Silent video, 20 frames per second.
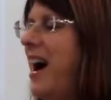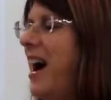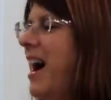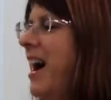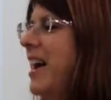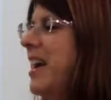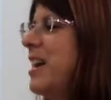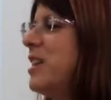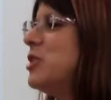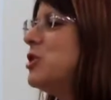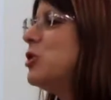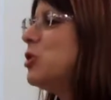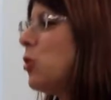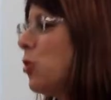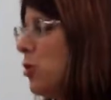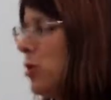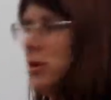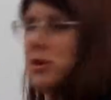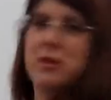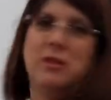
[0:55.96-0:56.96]
I
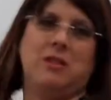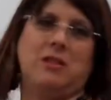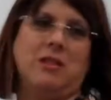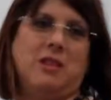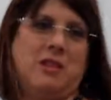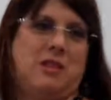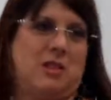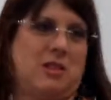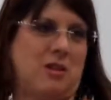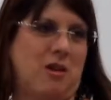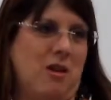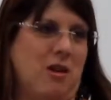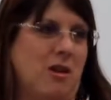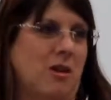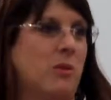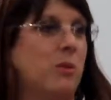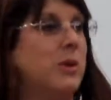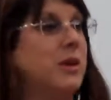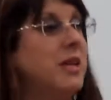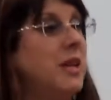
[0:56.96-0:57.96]
adored this
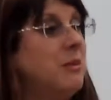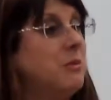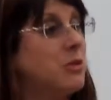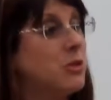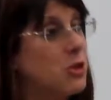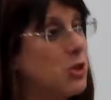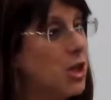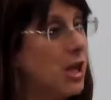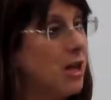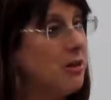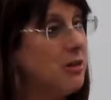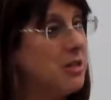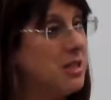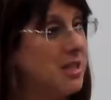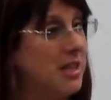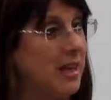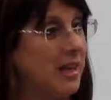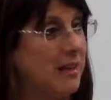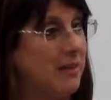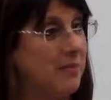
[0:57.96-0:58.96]
dog. We named her
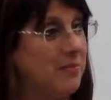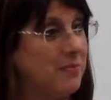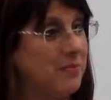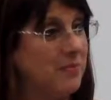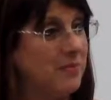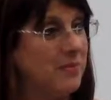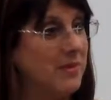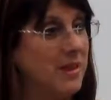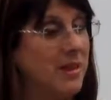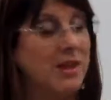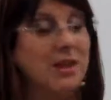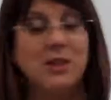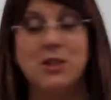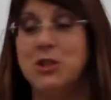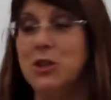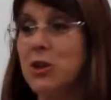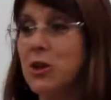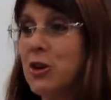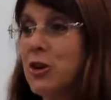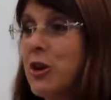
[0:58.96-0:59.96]
Chelsea.
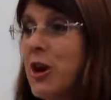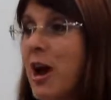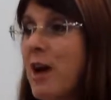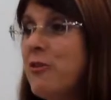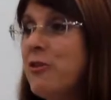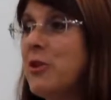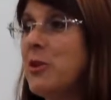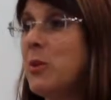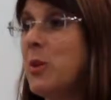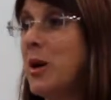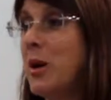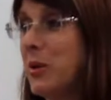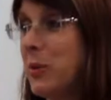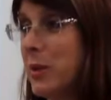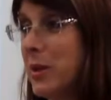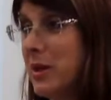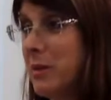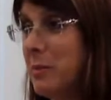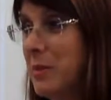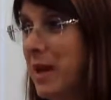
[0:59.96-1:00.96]
Took her
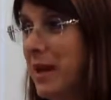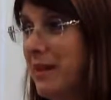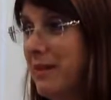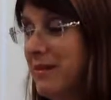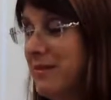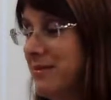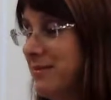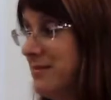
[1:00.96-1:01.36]
everywhere with me.